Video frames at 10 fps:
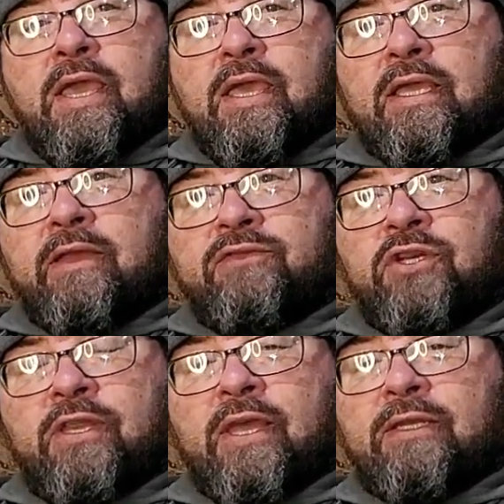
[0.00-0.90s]
It gives
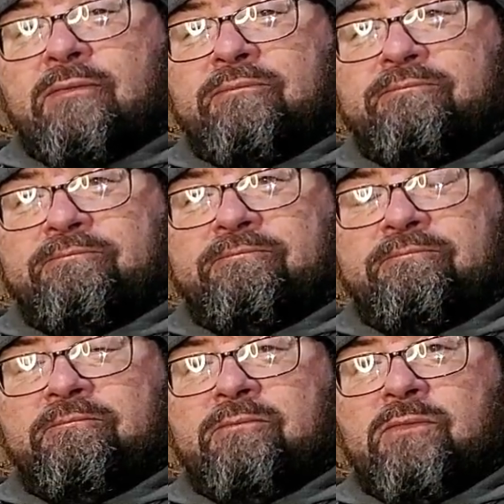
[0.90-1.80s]
you that
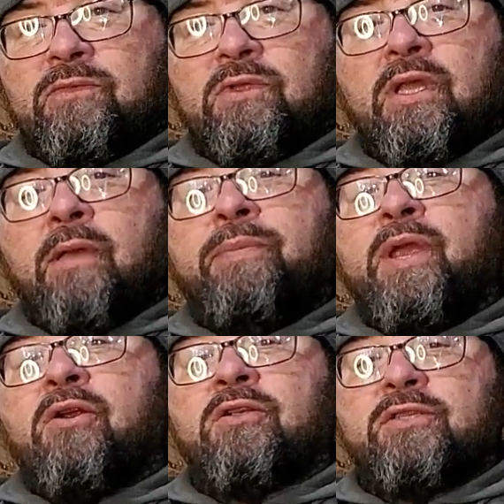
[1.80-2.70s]

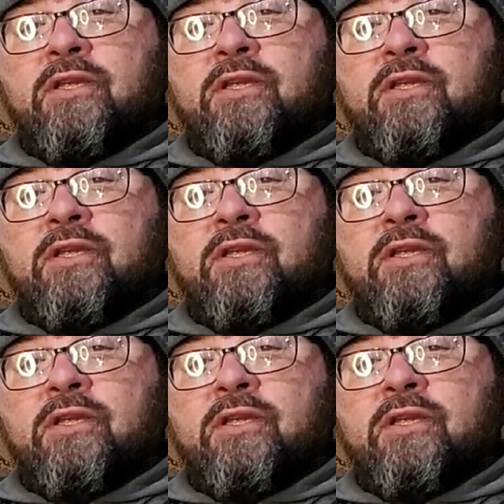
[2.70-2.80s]
appearance